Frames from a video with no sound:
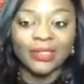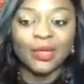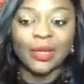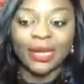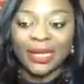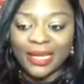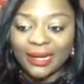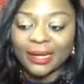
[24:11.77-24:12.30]
So a
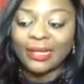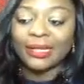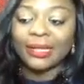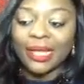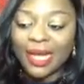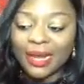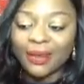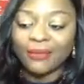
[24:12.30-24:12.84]

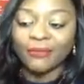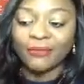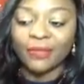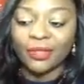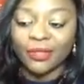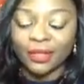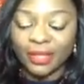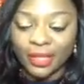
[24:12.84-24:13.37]
lot of
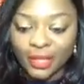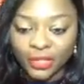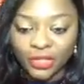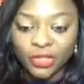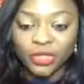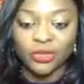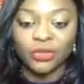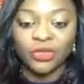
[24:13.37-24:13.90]
the
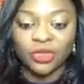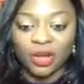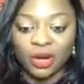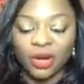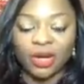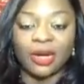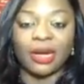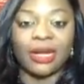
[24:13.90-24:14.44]
issues
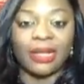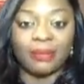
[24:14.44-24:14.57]
are